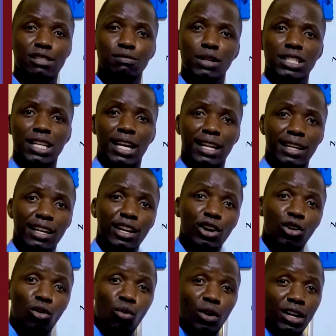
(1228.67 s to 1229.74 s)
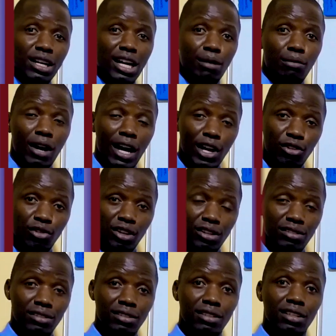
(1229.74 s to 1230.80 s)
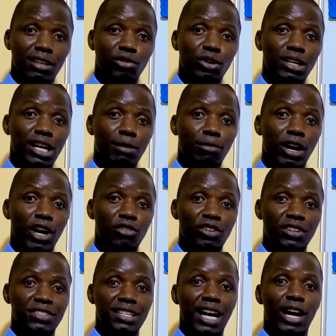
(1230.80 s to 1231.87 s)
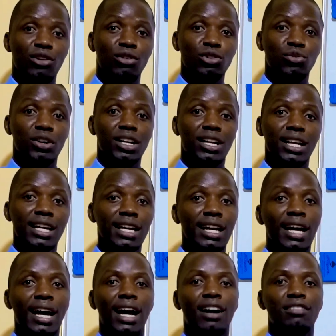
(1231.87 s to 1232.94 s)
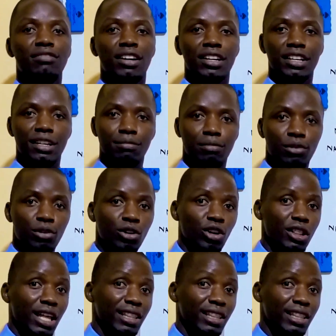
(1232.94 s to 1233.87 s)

especially when carbohydrates are not readily available.